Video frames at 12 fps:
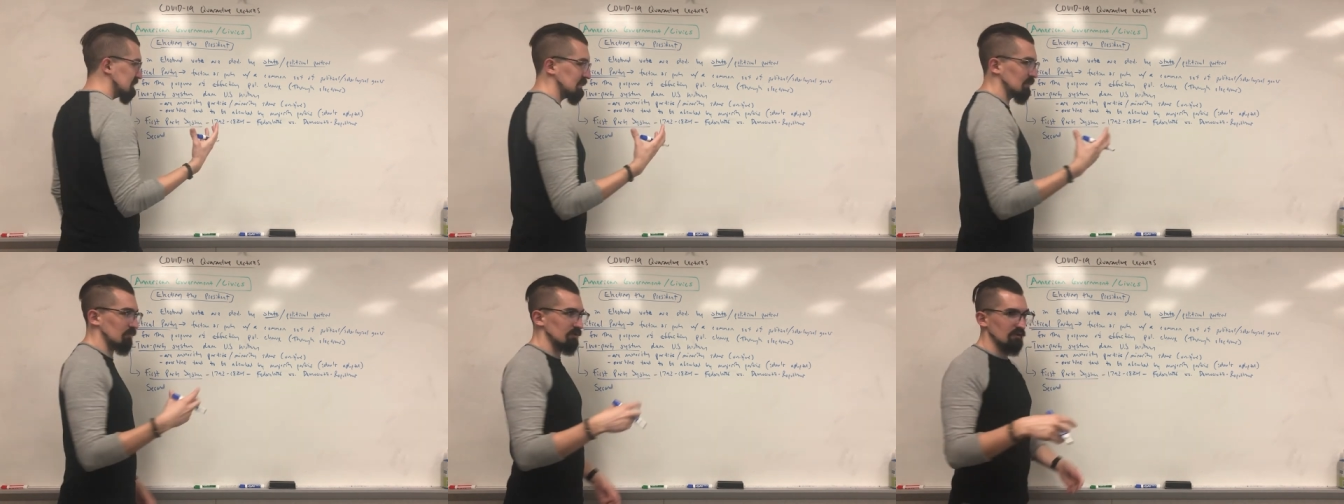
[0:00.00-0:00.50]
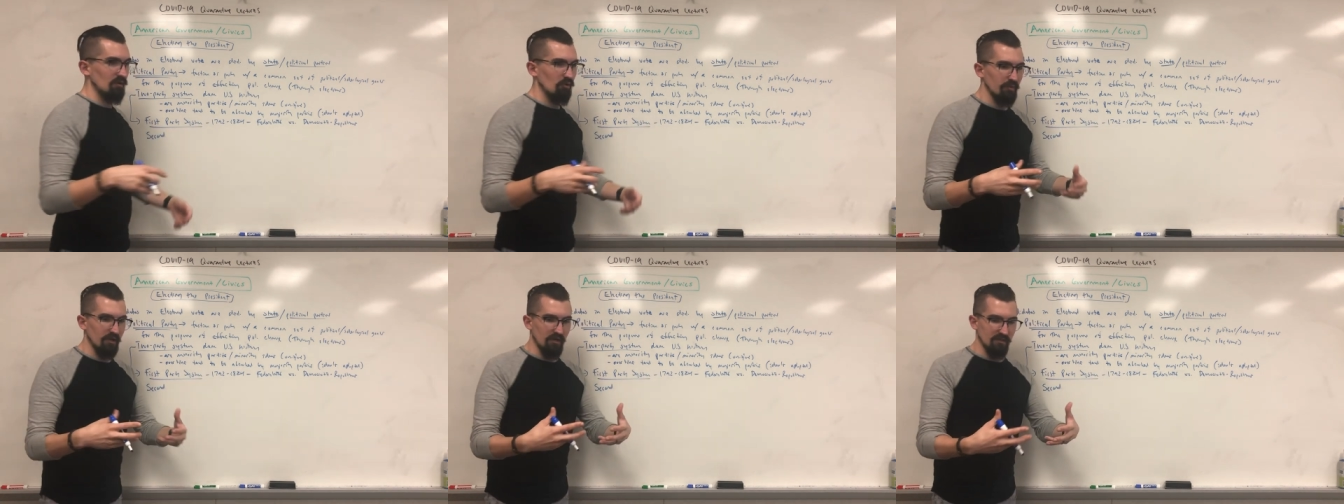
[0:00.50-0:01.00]
They weren't
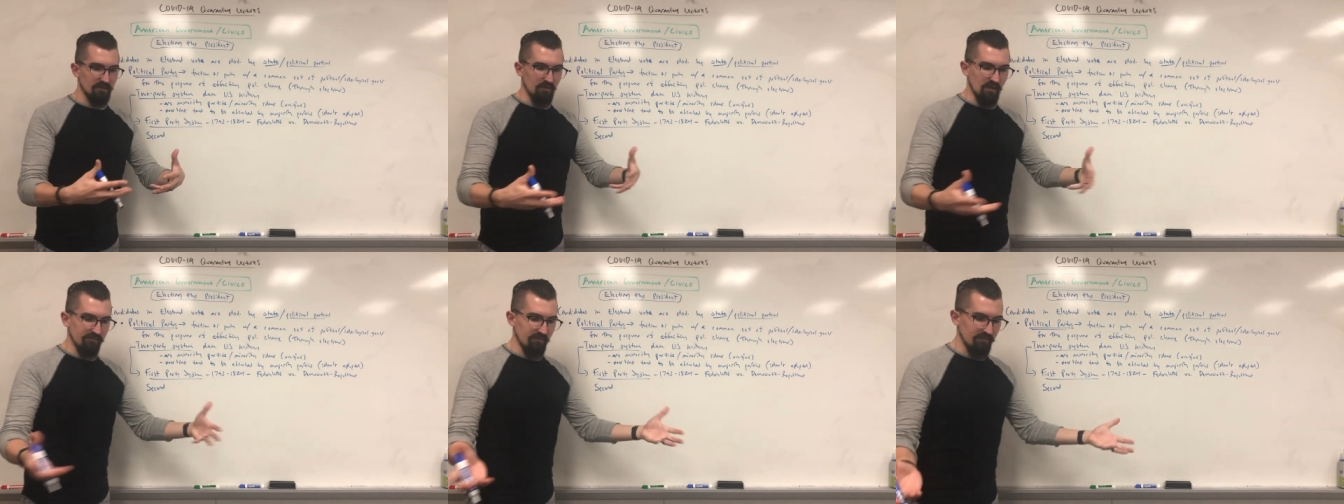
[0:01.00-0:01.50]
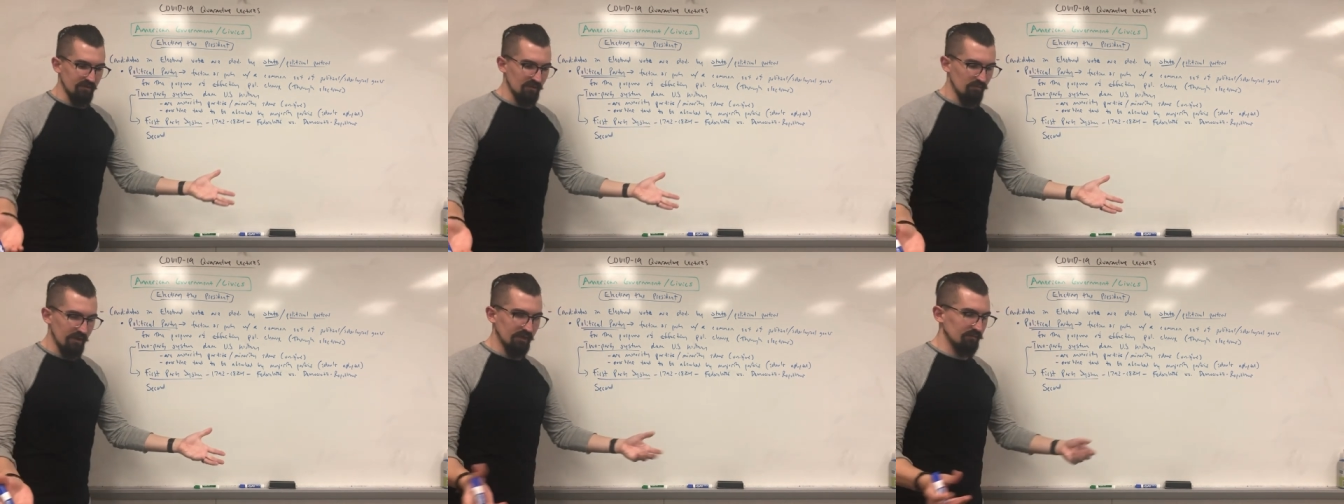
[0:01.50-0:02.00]
open to enough of the
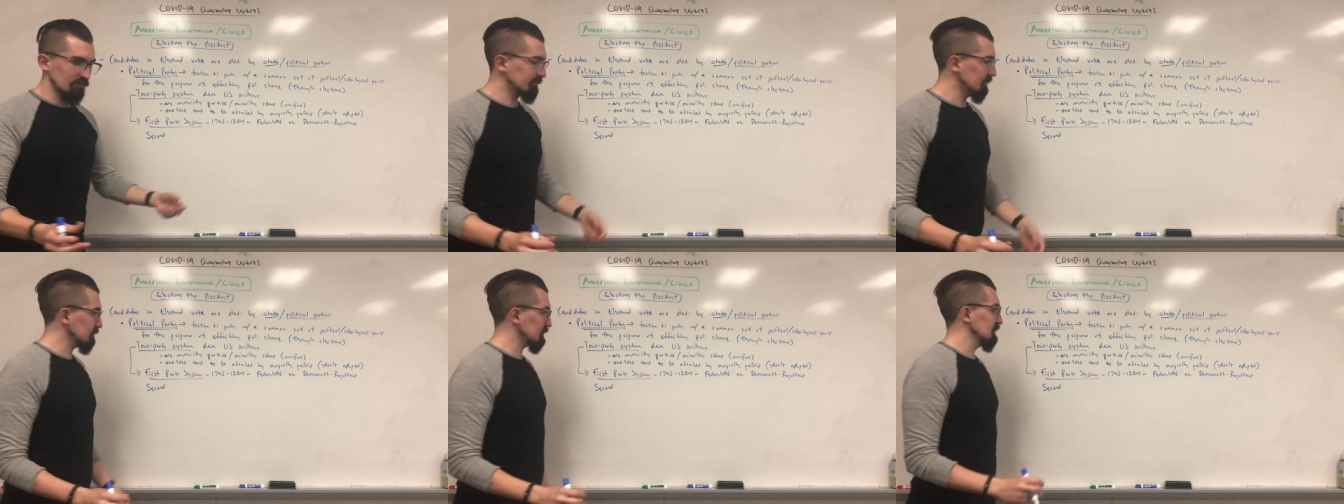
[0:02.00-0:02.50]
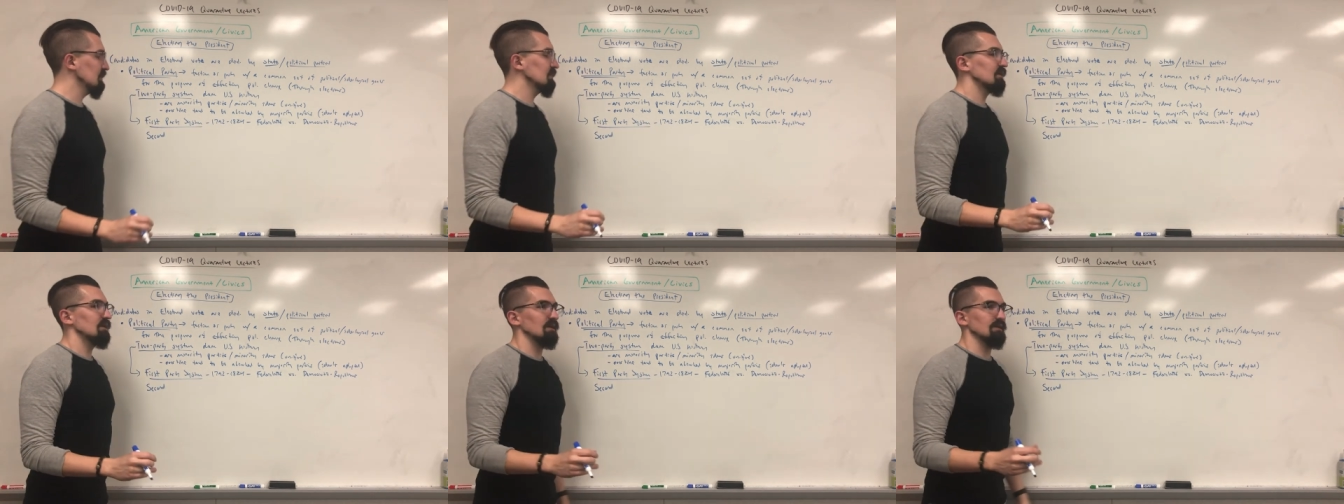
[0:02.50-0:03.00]
regular folk,
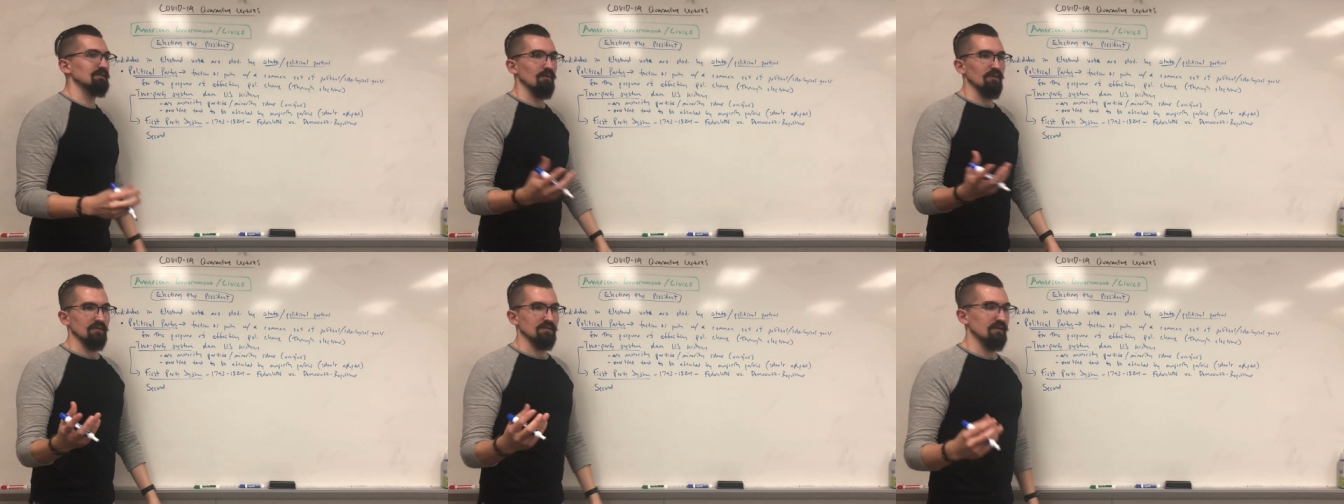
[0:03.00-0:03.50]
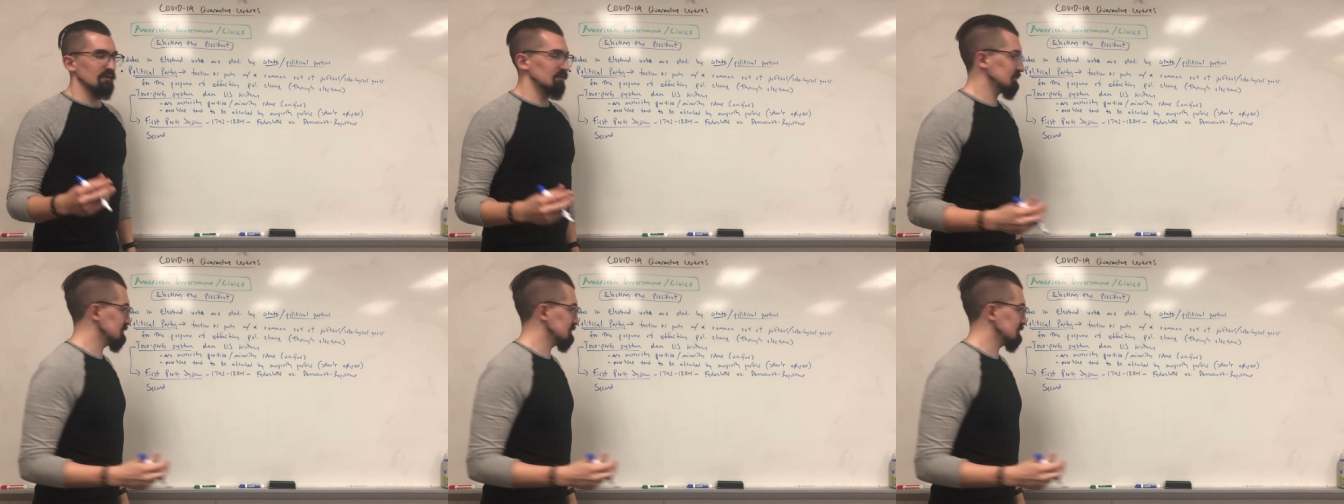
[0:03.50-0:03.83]
as well as their